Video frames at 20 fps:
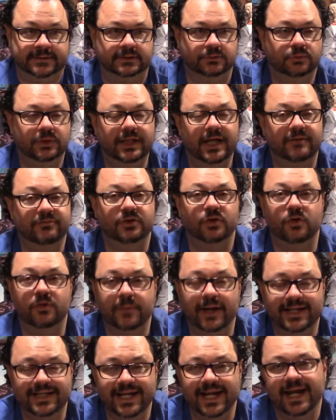we'd have to go to
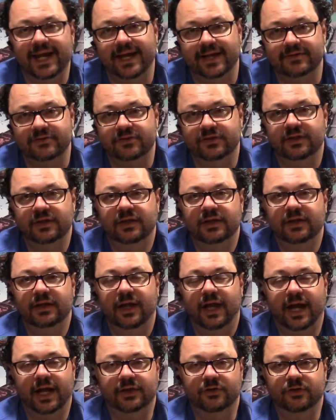my dad's
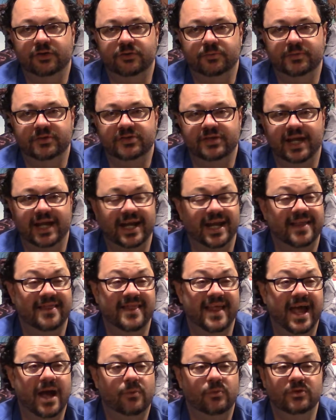on Christmas Day, and
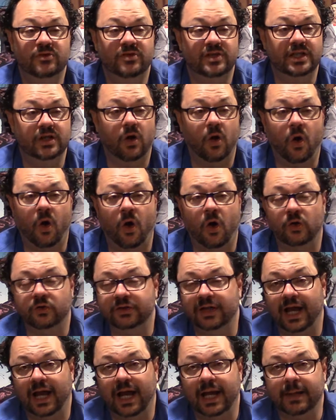that was the
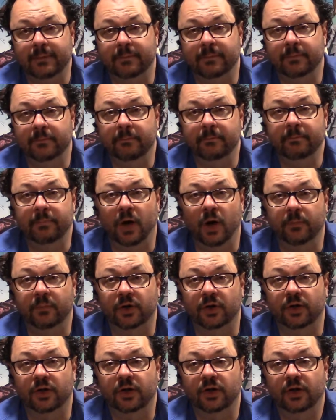all-time
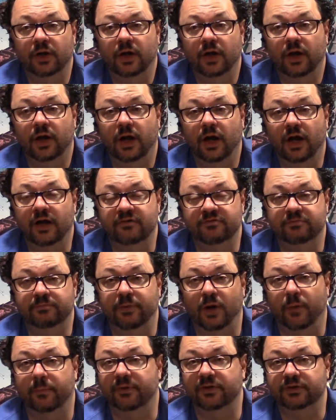bummer of
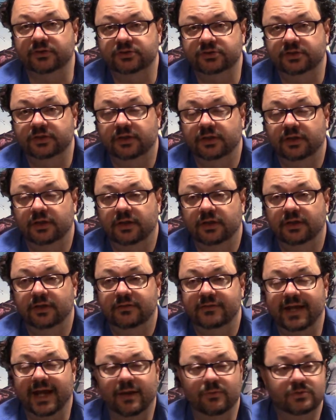bummers.
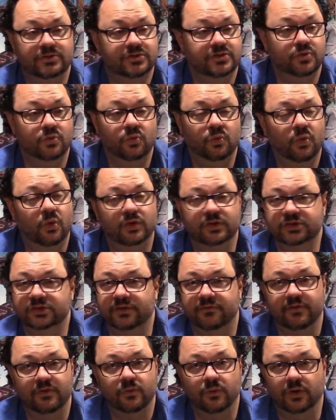That was the worst
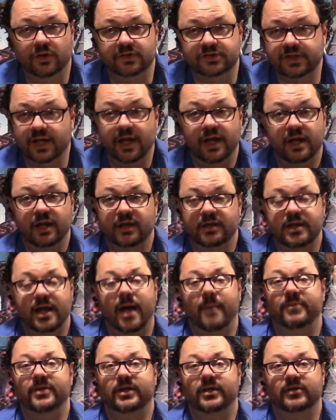of the worst. Not
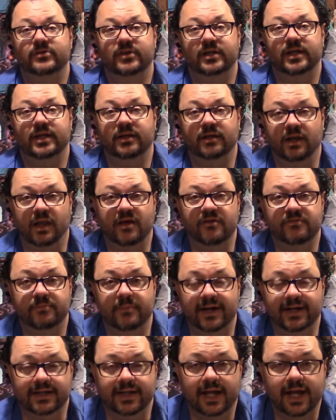because I didn't love
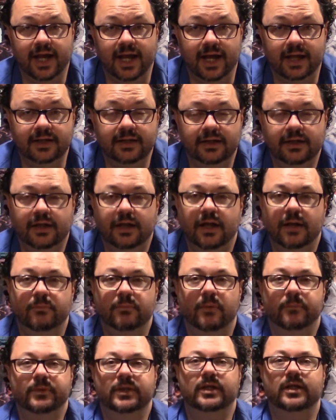my dad,
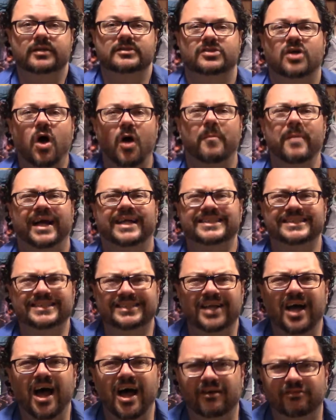but because all my
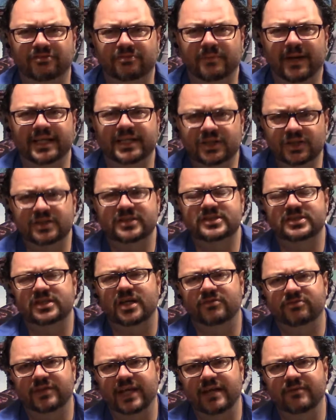stuff, my good
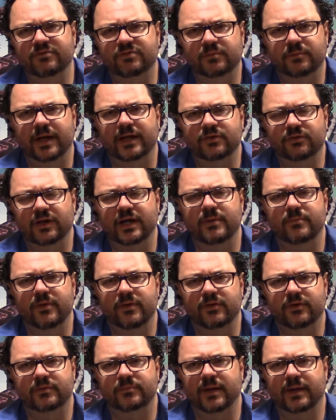stuff, came from my
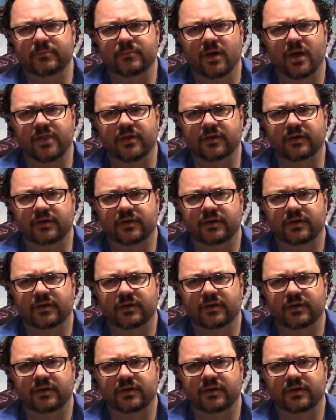grandmother and my mother.